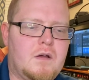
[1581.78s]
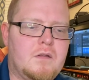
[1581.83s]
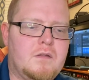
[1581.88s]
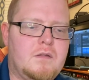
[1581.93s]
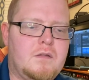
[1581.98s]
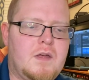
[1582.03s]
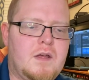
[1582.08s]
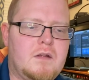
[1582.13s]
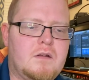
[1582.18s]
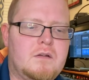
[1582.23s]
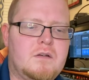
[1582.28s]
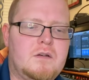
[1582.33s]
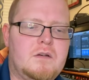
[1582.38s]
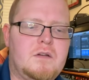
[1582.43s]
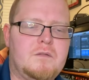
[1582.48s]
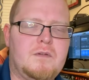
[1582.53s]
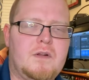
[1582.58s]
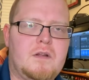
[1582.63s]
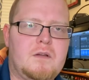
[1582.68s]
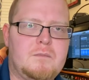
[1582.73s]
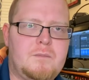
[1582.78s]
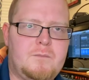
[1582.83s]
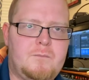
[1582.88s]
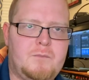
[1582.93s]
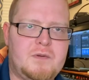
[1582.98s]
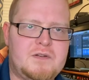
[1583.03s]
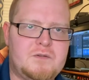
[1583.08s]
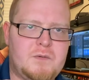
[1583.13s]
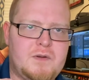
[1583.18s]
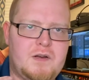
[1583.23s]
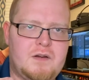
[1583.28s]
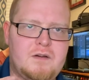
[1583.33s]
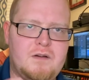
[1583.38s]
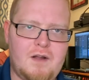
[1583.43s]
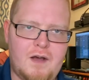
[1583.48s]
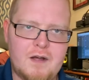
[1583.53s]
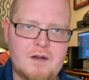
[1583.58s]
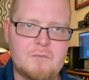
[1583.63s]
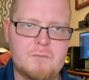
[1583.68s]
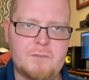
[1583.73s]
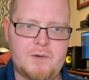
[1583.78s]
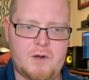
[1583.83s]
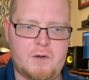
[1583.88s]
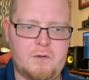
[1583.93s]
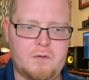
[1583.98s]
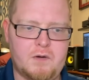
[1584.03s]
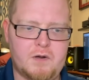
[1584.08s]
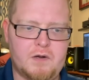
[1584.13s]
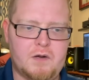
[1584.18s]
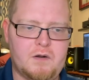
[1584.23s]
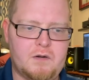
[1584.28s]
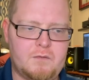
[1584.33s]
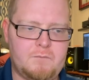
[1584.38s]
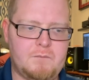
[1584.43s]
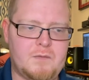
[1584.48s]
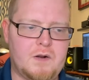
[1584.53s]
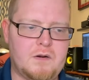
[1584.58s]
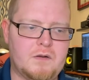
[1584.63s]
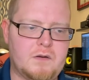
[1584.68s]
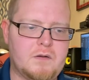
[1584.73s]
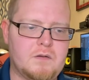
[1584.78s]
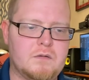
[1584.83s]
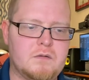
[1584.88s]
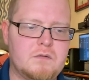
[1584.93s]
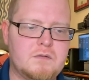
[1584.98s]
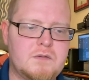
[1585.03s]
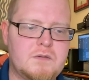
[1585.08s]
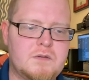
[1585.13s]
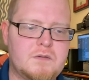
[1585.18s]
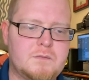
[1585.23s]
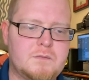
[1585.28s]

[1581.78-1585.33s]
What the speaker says: that develop between nonpolar molecules.